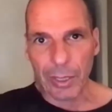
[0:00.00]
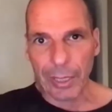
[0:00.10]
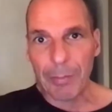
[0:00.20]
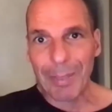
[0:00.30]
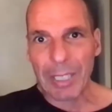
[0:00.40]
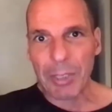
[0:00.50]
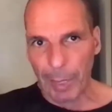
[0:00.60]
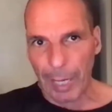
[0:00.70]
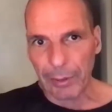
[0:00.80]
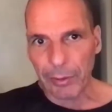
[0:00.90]
can be
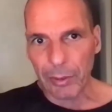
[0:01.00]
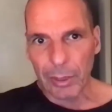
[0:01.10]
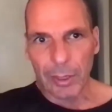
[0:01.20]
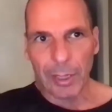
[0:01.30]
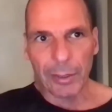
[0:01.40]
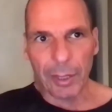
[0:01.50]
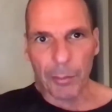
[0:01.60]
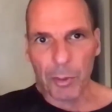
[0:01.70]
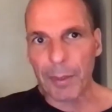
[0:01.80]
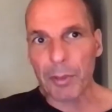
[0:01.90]
explained in
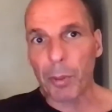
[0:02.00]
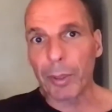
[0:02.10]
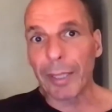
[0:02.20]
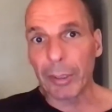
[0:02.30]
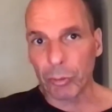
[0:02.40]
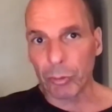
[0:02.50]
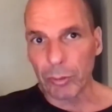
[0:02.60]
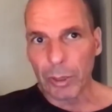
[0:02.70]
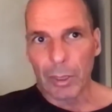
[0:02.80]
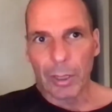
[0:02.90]
terms of exploitation
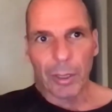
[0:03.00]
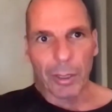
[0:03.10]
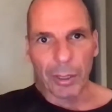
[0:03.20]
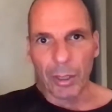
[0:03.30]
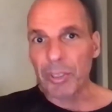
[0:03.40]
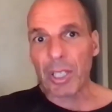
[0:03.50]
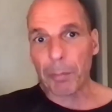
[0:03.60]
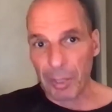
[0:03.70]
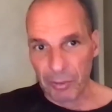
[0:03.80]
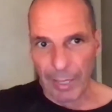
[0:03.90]
of
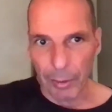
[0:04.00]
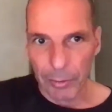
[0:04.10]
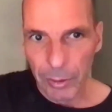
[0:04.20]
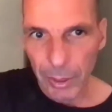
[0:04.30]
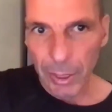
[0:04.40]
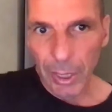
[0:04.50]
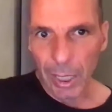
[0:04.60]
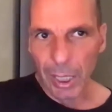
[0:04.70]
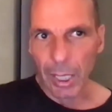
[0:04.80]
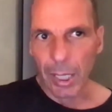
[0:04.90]
surplus value.
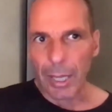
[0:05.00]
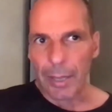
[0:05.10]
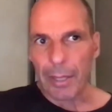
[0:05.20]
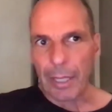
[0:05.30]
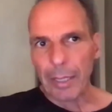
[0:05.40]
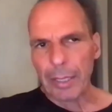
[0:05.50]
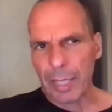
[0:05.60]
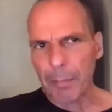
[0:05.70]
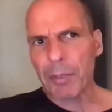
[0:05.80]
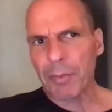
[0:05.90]

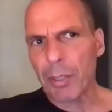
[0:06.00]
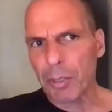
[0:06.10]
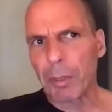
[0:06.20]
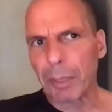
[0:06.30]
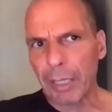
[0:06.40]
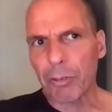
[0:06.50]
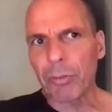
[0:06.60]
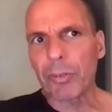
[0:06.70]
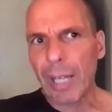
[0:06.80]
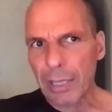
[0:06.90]
Surplus value
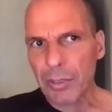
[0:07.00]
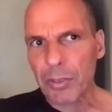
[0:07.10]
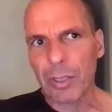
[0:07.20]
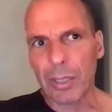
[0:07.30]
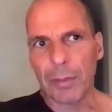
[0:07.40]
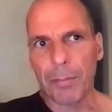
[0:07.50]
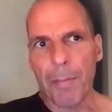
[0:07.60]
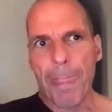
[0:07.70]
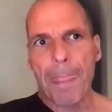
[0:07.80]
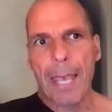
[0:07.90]
exploitation does
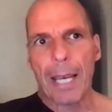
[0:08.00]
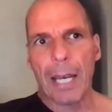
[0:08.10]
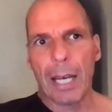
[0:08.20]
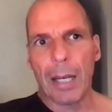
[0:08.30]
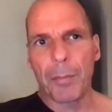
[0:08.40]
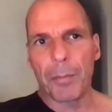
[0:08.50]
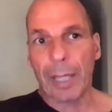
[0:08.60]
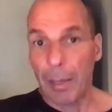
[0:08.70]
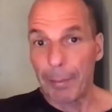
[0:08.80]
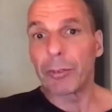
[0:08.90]

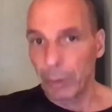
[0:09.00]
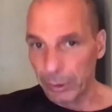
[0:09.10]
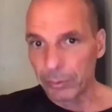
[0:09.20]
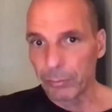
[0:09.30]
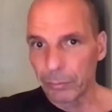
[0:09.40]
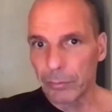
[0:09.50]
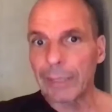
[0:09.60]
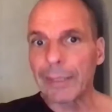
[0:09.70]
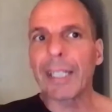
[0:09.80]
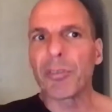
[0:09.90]
come into it.
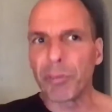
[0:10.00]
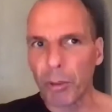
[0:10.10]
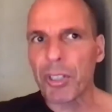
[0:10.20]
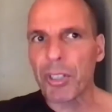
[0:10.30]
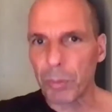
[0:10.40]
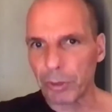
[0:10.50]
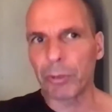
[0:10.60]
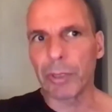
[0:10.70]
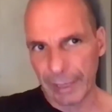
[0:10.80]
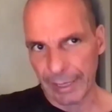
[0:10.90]
It reinforces what you
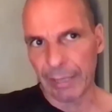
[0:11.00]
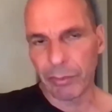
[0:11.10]
already have.